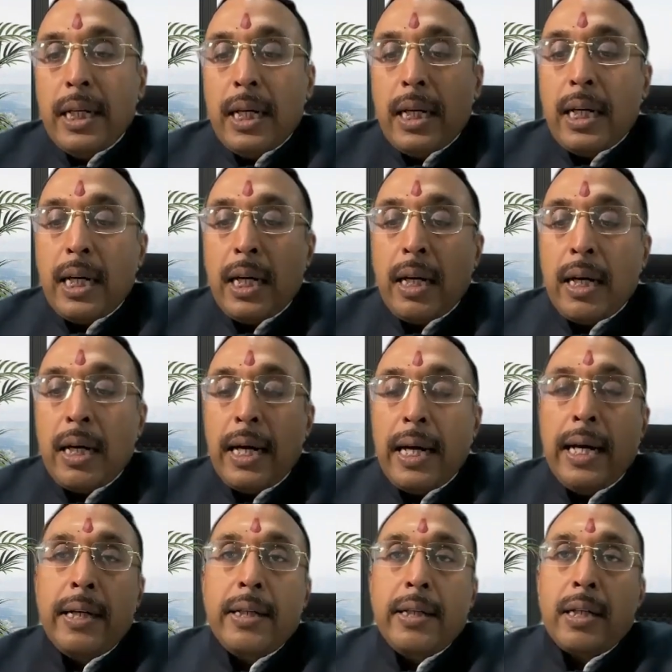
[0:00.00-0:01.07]

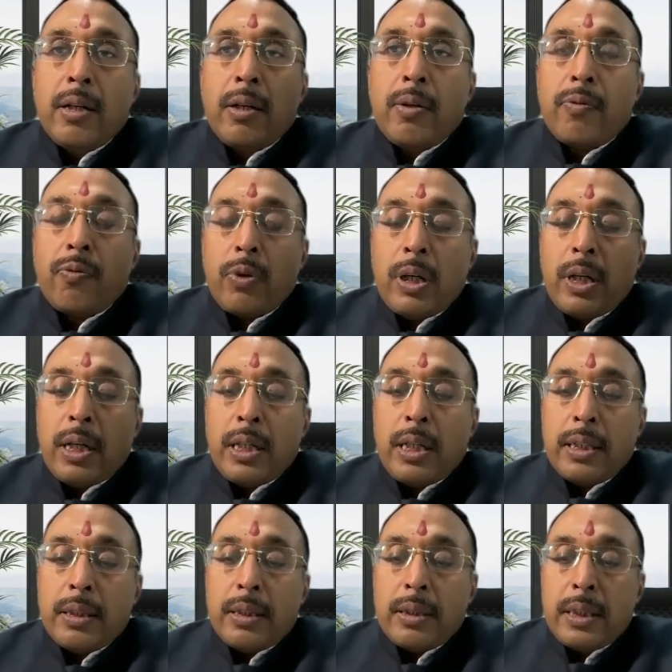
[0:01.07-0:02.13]
in
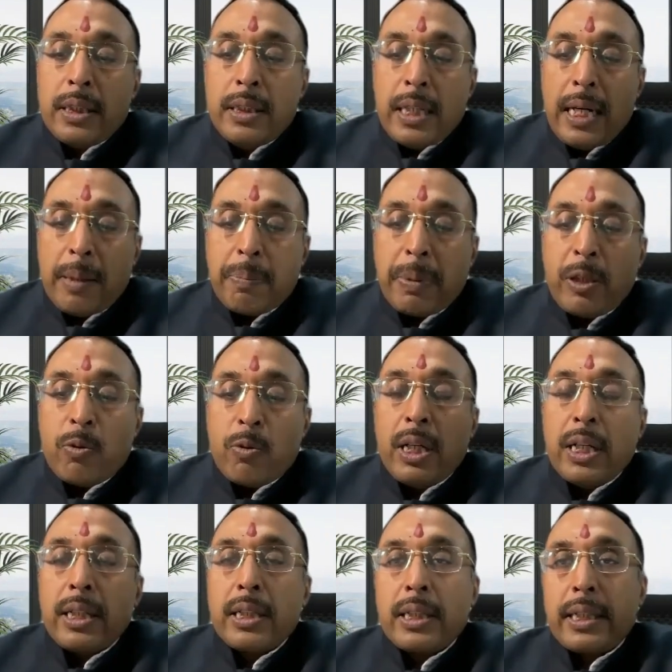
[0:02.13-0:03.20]
that
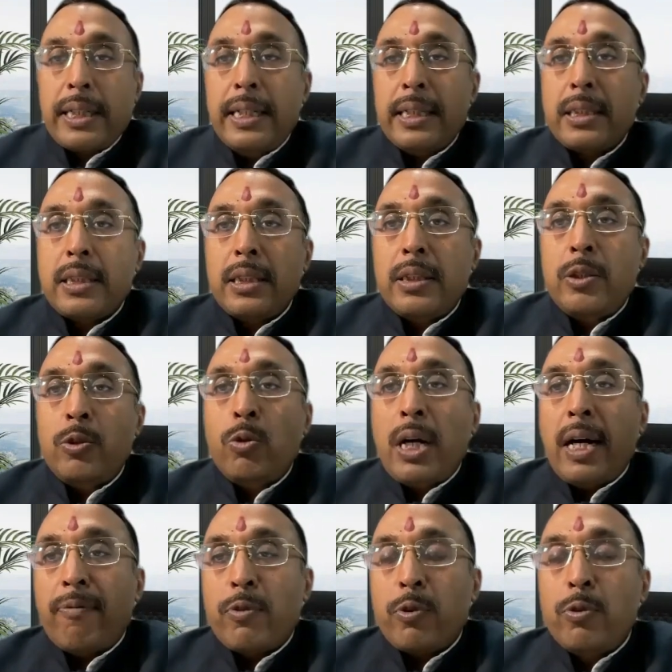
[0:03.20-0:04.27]
particular case, you
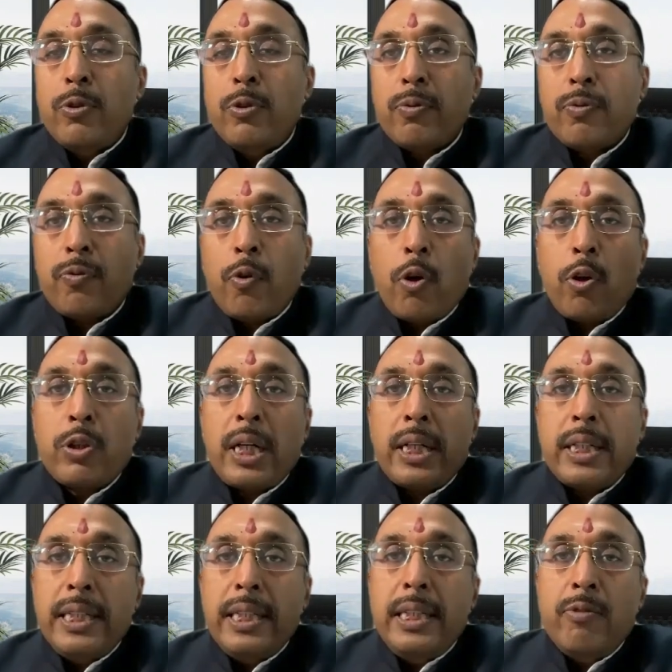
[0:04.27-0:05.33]
have to follow the
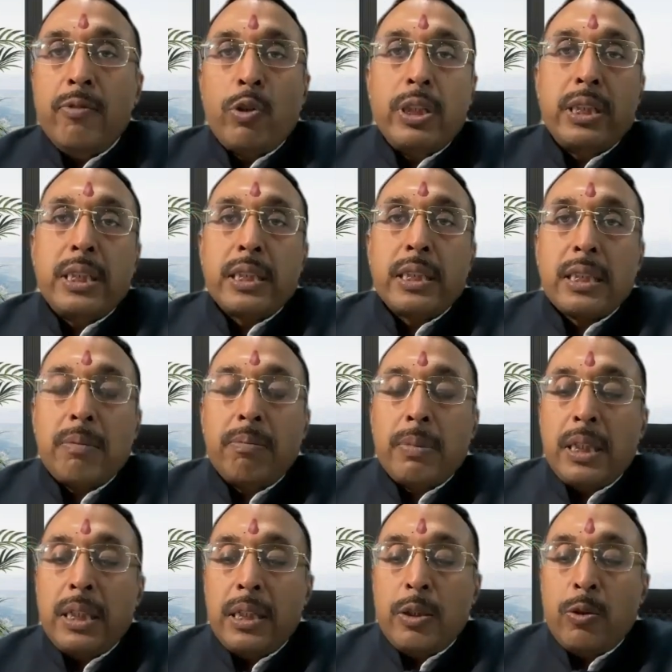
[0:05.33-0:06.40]
e-invoice system
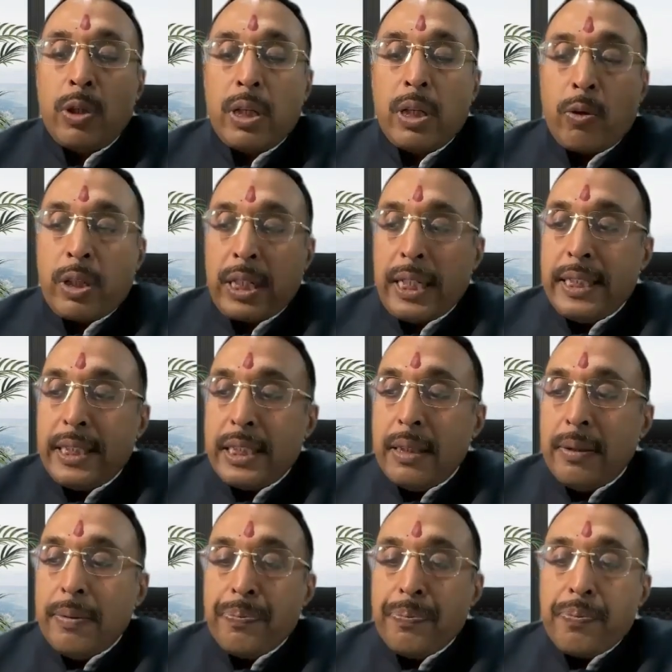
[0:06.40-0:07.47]
in your organization,